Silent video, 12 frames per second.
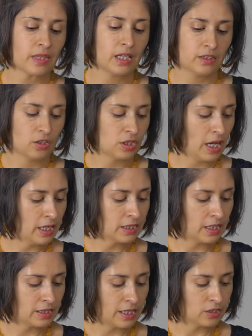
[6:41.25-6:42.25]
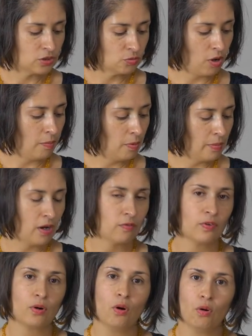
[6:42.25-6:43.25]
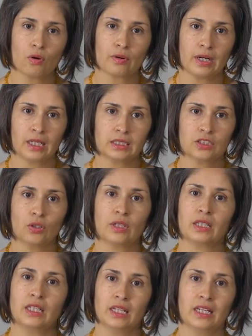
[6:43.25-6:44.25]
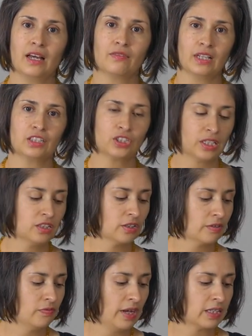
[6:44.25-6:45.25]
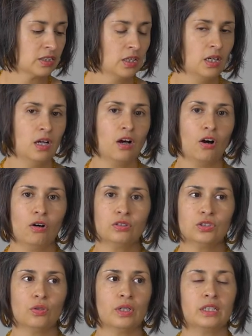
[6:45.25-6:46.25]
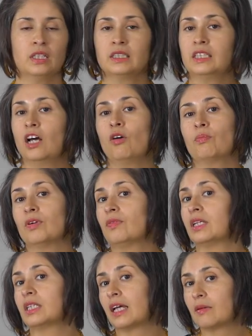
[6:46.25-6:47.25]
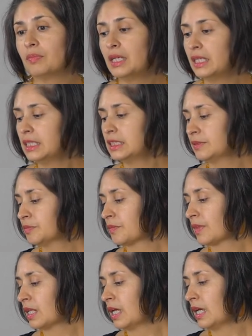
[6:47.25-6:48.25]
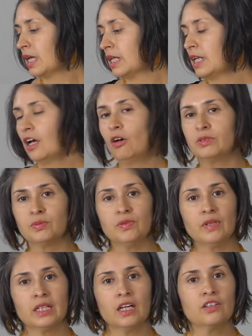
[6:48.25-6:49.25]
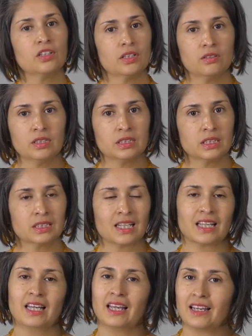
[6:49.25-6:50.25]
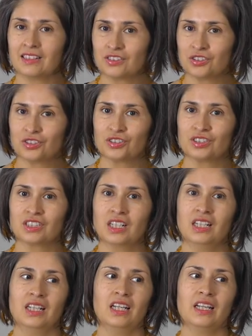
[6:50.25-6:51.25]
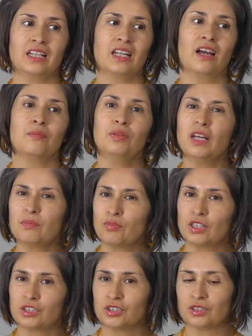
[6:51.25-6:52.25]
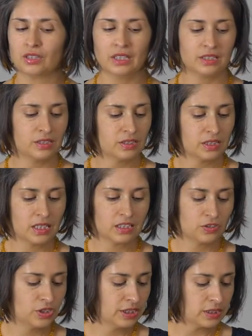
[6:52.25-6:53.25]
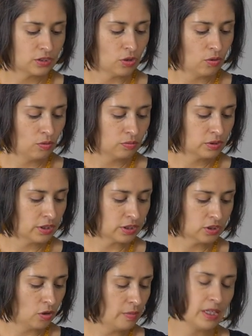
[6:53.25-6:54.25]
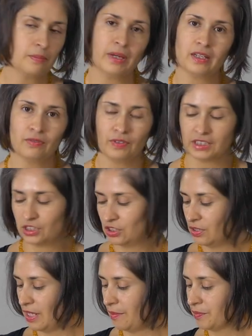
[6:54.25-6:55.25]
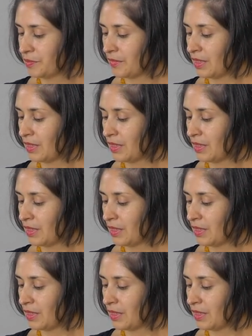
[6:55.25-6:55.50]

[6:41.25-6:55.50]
in their diet, that they swap them out for whole grains so that they can have that gentler effect. Also, it does help prevent diabetes, and it helps prevent other illnesses like cancers and high blood pressure. It's just so, there's so many benefits to them.